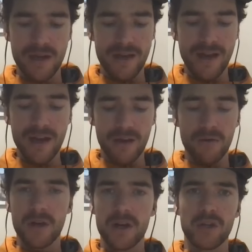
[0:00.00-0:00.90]
Now
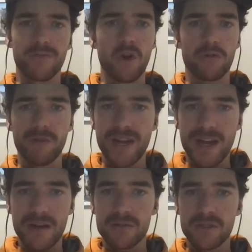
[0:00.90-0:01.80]
You've got
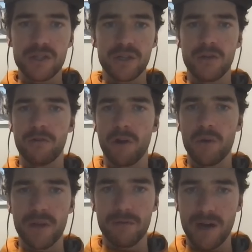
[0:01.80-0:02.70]
greenhouses you can grow
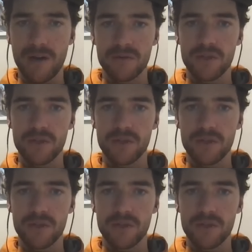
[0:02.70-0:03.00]
year round.